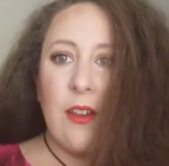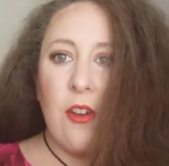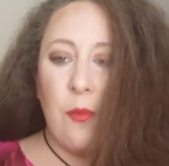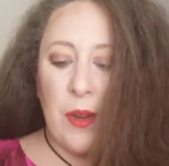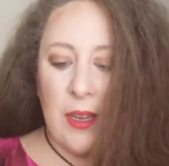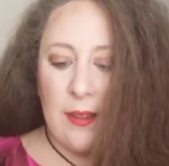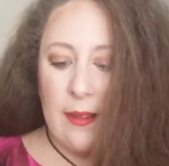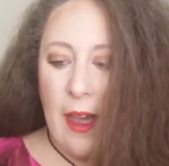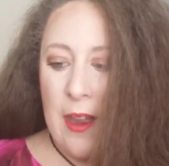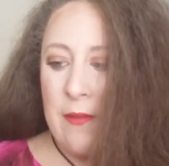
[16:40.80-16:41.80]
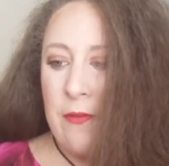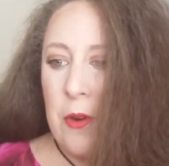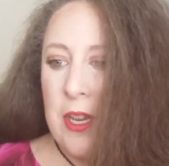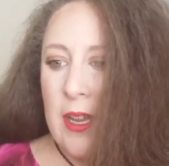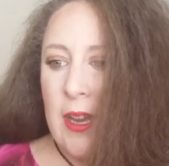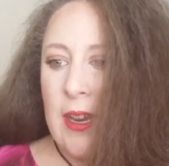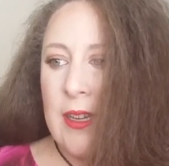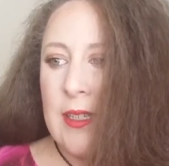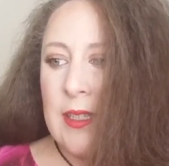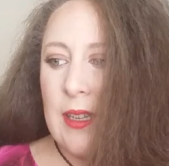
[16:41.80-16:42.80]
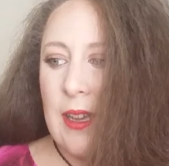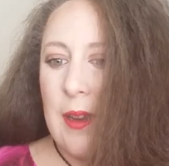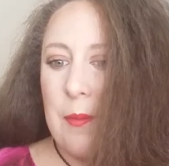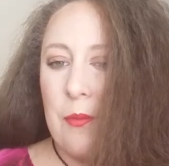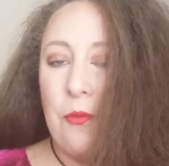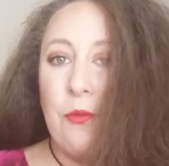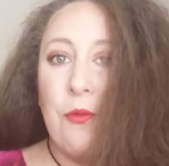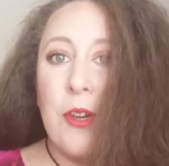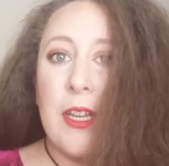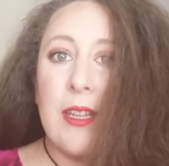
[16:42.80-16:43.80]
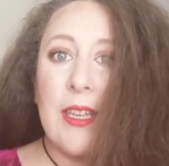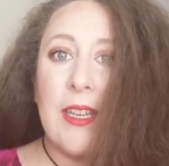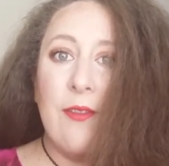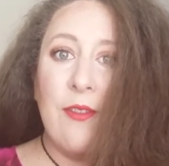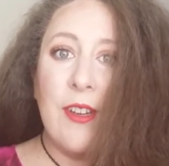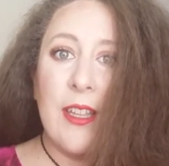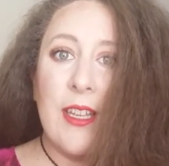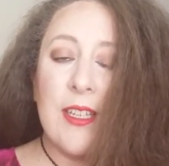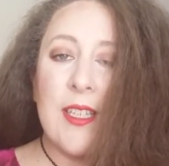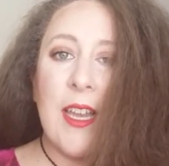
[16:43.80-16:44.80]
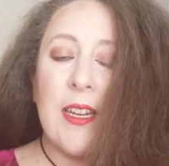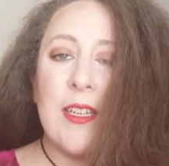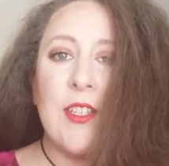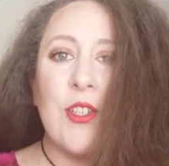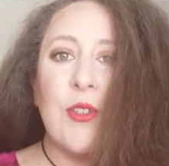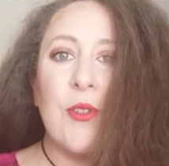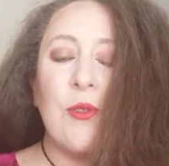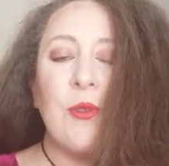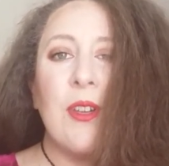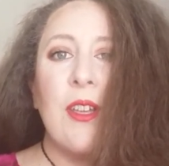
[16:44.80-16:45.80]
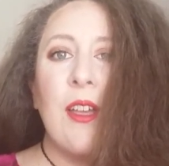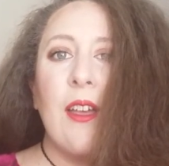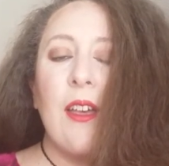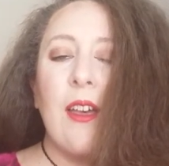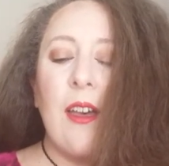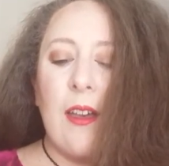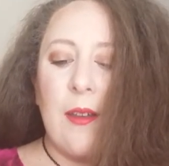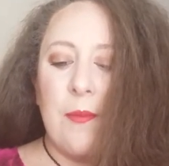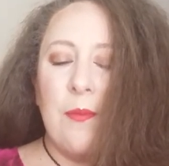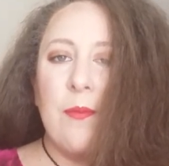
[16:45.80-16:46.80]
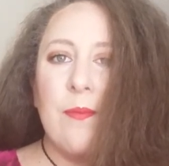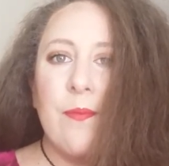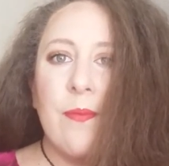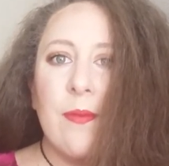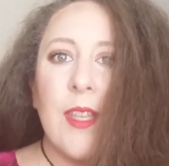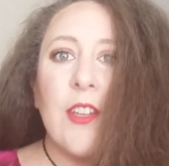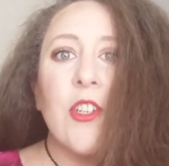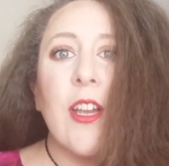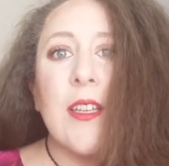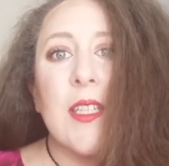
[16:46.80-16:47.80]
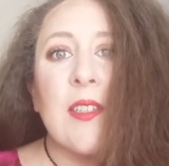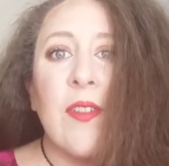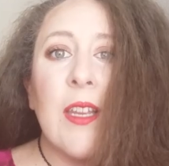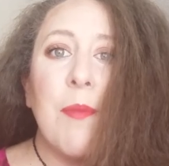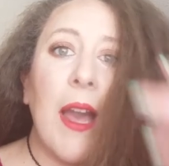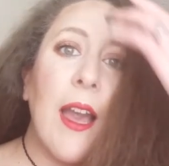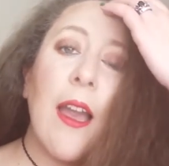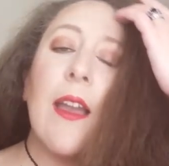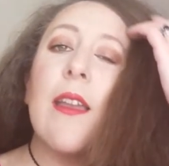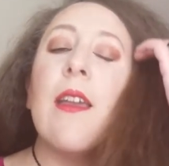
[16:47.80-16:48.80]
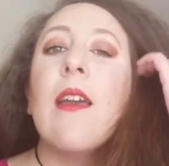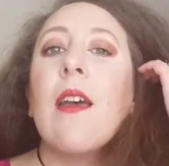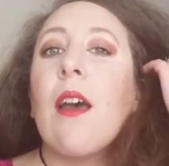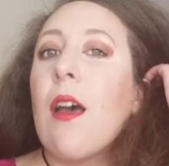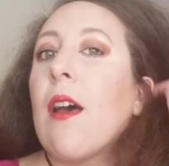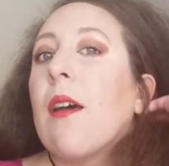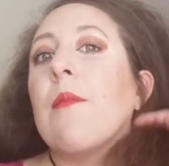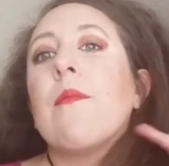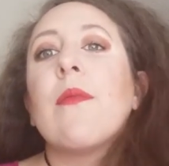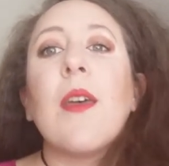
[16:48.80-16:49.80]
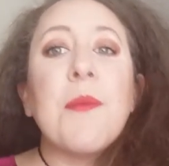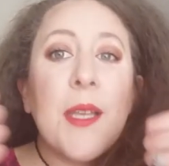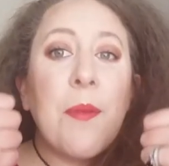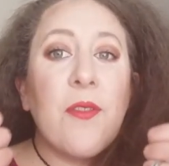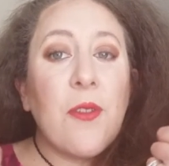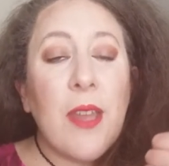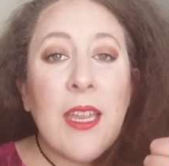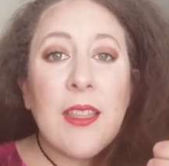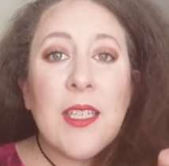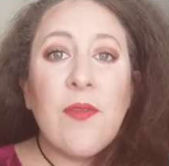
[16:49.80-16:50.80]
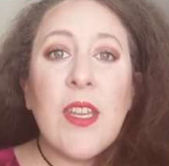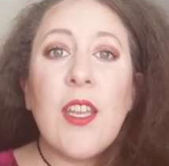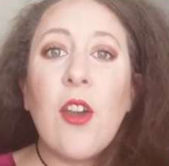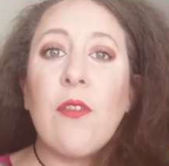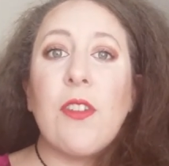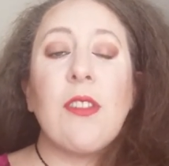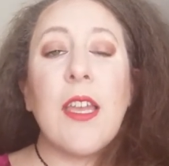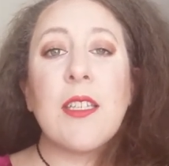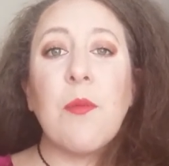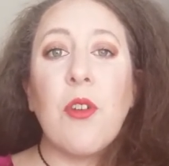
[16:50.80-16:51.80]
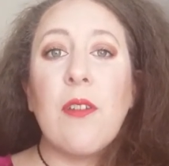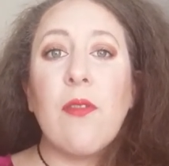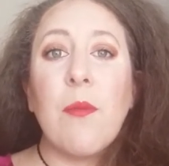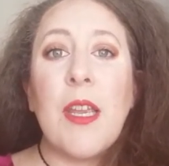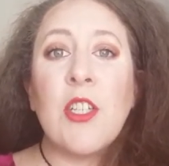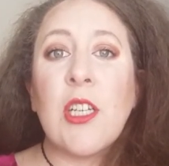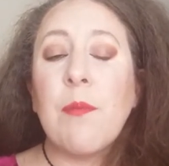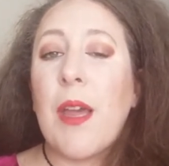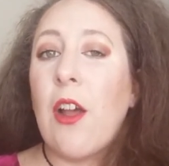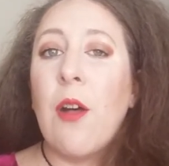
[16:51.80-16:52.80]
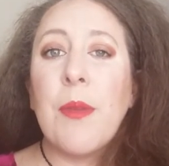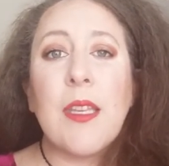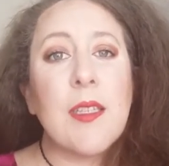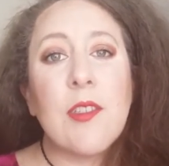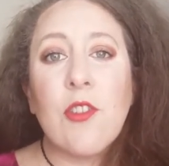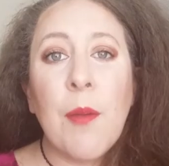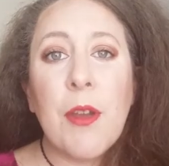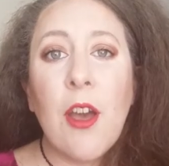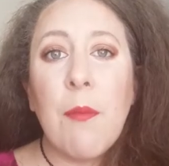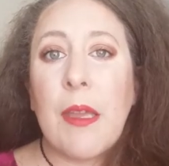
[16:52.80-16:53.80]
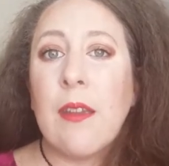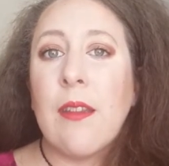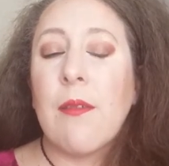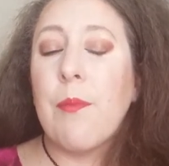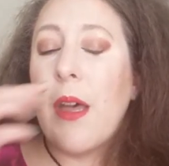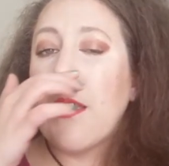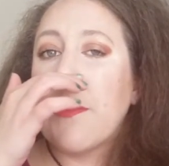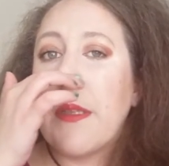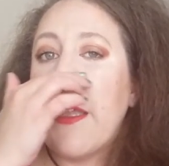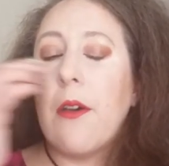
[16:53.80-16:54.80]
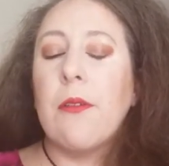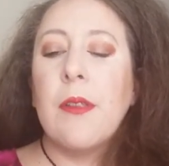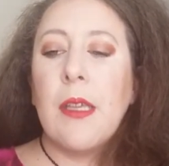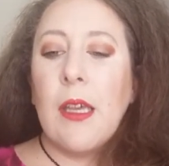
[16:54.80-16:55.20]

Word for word: open it live for you guys. I'm really, really excited to um, get your guys' feedback. Um, thumbs up if you like this video. If you'd like some more information, by all means, drop a comment in the box below.